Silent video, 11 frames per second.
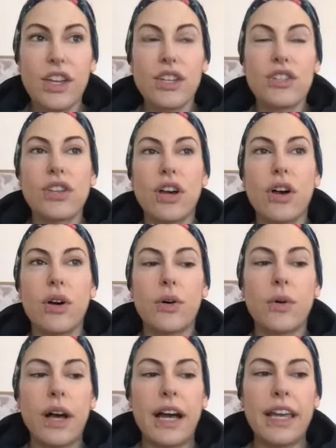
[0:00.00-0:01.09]

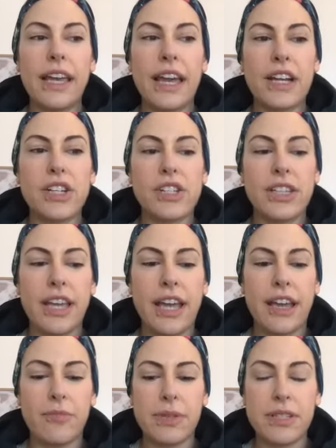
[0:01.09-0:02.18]
So I actually
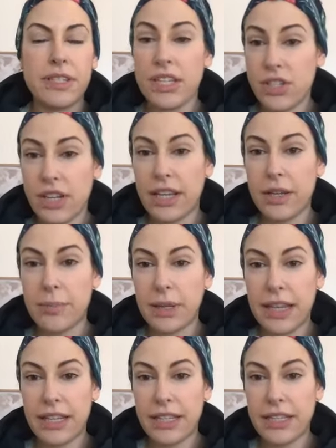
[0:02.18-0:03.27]
have been teaching
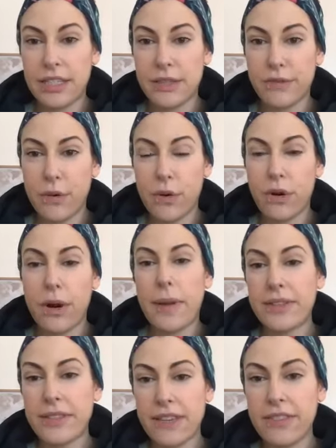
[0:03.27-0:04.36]
Pilates for
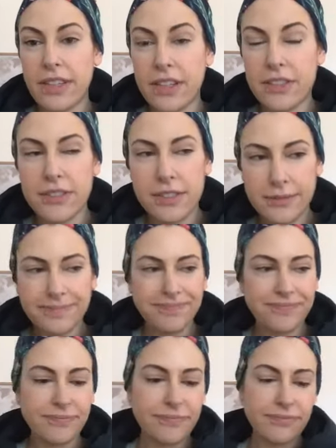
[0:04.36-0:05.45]
about 7 years.
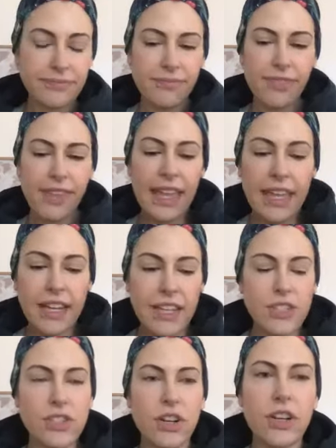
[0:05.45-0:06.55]
And I
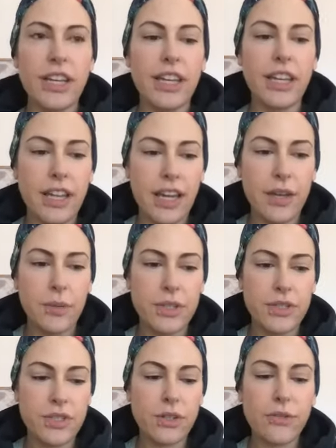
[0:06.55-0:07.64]

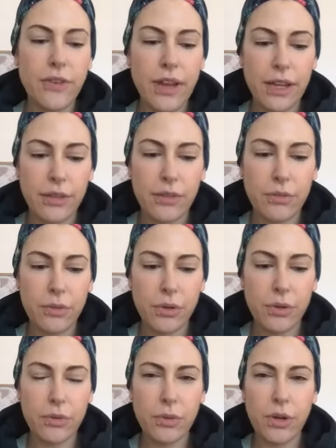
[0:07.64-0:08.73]
was certified
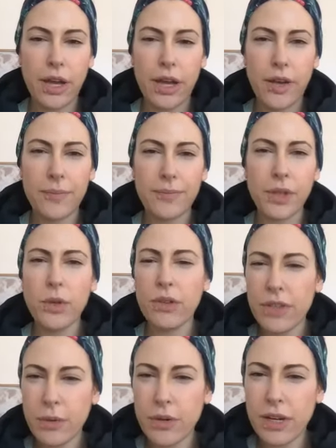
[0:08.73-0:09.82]
through, you have
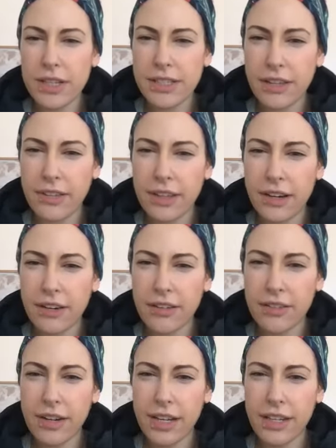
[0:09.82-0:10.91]
Equinox out
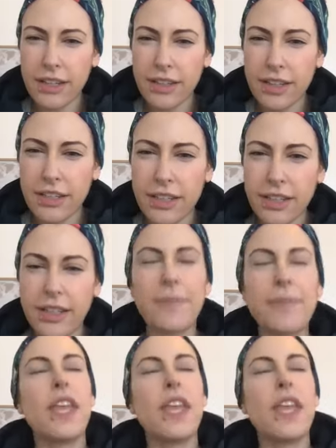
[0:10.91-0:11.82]
there, right? In London. Yeah.